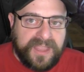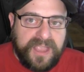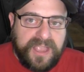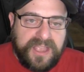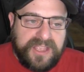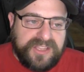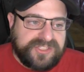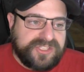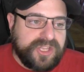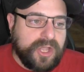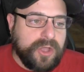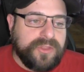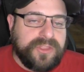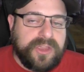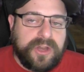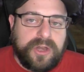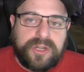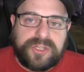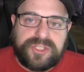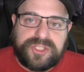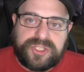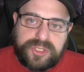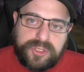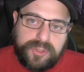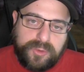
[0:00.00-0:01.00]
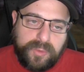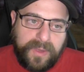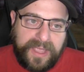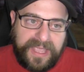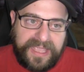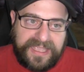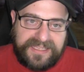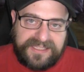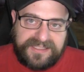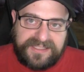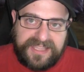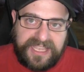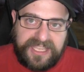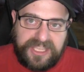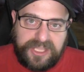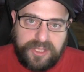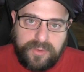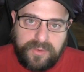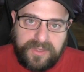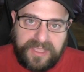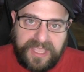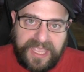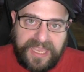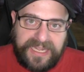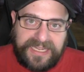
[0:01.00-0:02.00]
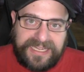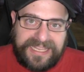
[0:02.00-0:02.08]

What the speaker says: So there are two ways that you can